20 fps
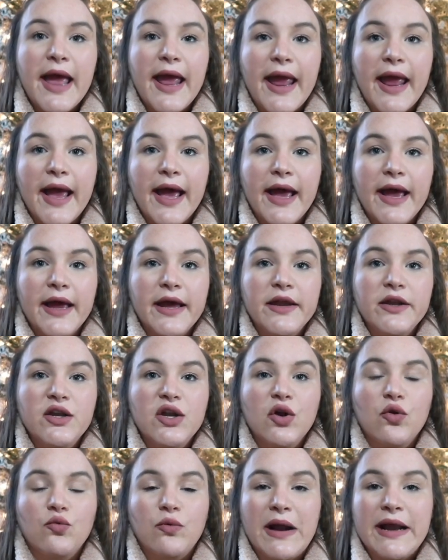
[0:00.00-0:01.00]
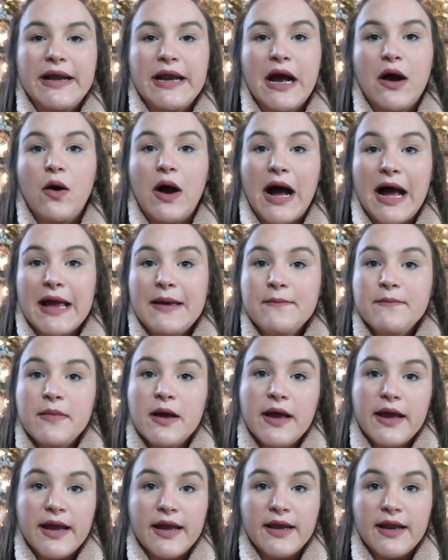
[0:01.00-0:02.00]
And right now I'm
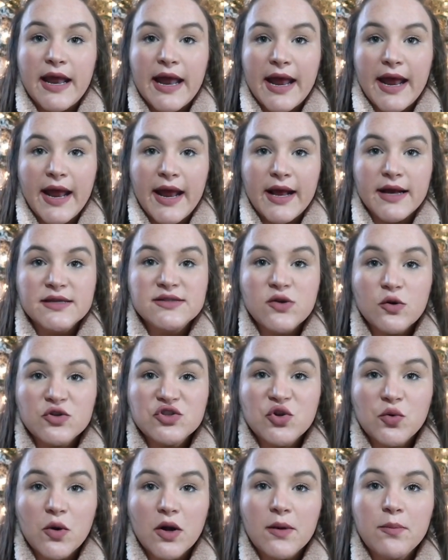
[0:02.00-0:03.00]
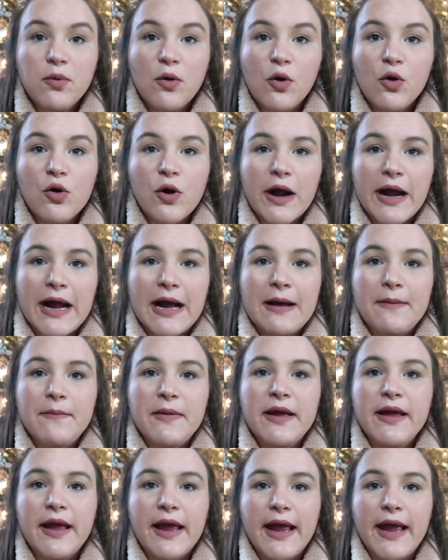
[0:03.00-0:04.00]
in a social work program,